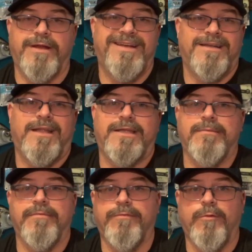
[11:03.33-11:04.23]
I didn't like
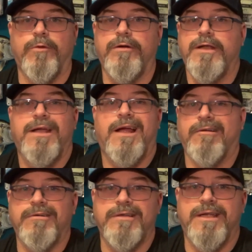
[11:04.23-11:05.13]
it before.
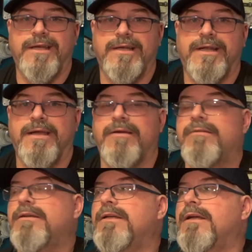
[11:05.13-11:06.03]
I really hate it
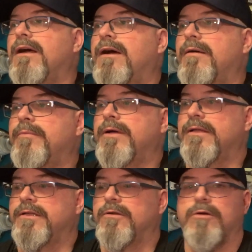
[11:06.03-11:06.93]
now.
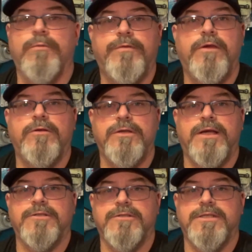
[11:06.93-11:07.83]
But, you know, hopefully all you
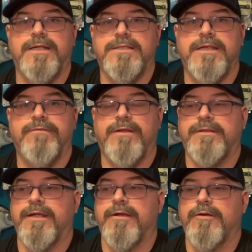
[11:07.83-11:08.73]
guys are staying safe out
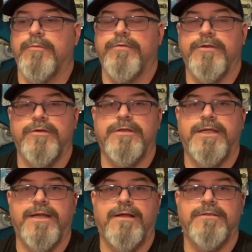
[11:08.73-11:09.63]
there, and hopefully you're
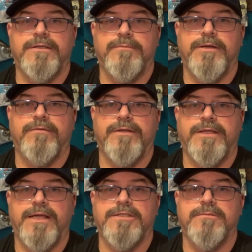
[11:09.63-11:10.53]
getting out and you'll be able to
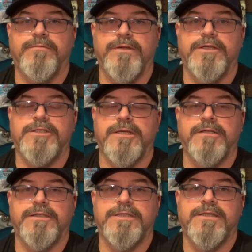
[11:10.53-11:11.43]
catch some fish and
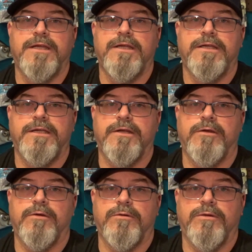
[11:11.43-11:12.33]
at least, you
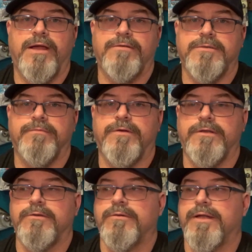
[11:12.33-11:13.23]
know, have some fun
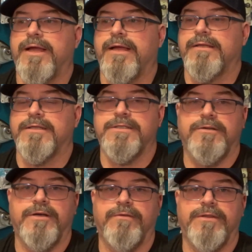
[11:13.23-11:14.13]
doing that,
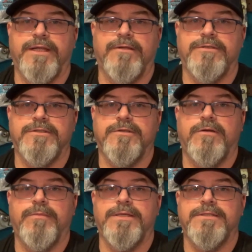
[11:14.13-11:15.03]
considering everything else is
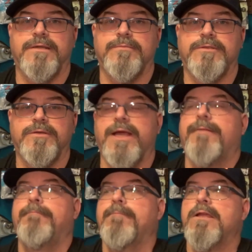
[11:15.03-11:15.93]
all messed up. So, yeah.
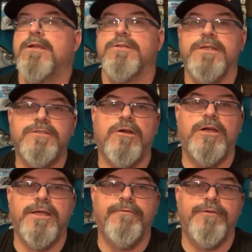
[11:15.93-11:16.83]
So that's all
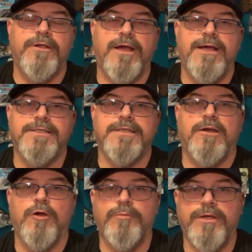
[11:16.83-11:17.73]
I got for you guys.
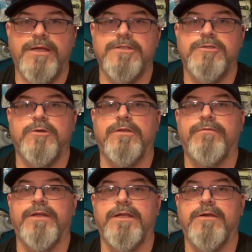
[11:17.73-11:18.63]
I hope you guys enjoyed the
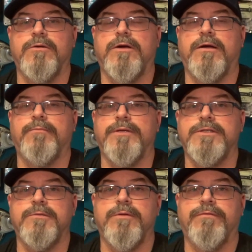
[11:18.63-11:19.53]
video. Please
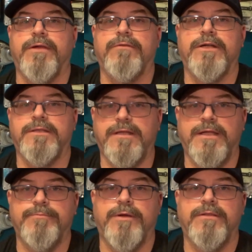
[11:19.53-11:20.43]
do me a favor. Hit the
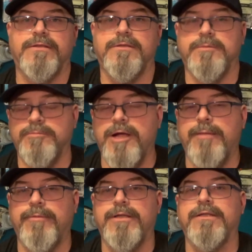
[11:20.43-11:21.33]
like button, the
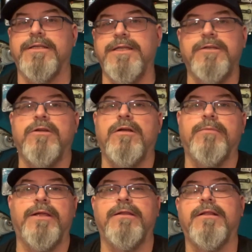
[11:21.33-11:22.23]
subscribe button, the ding-dong
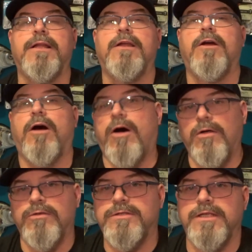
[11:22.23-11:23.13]
button.
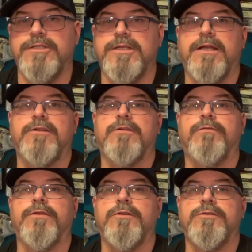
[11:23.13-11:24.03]
All those things you got to do
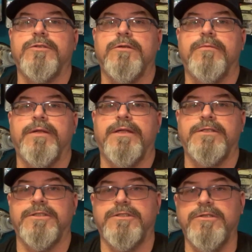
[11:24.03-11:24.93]
for YouTube. And
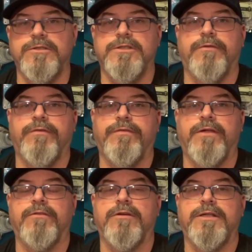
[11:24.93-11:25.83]
then just do yourself a
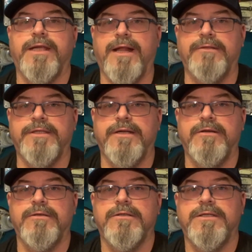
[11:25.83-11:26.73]
favor. Get out
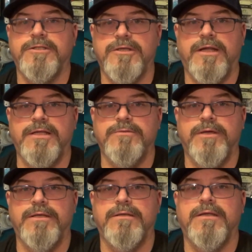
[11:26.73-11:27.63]
there, get your lines
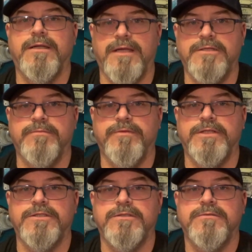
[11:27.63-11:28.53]
wet, and catch some
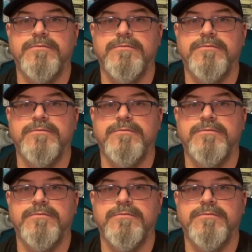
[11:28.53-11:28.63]
fish.